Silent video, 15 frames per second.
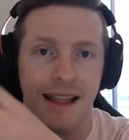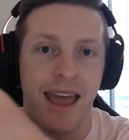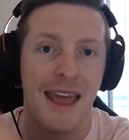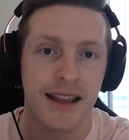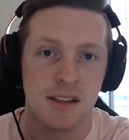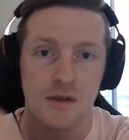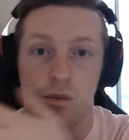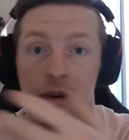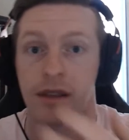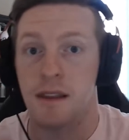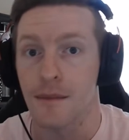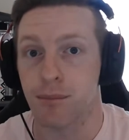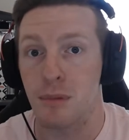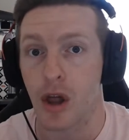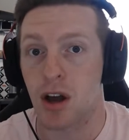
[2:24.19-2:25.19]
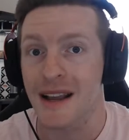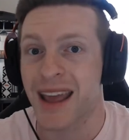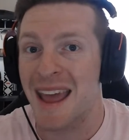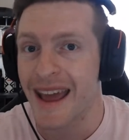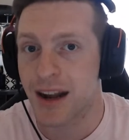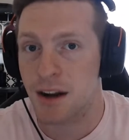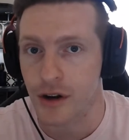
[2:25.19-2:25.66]
hence where the block
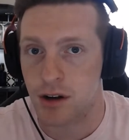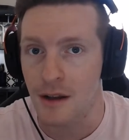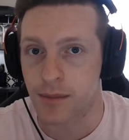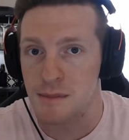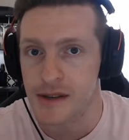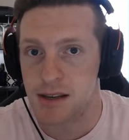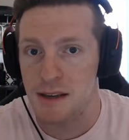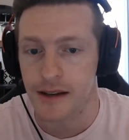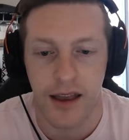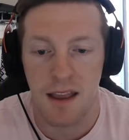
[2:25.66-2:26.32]
header comes in.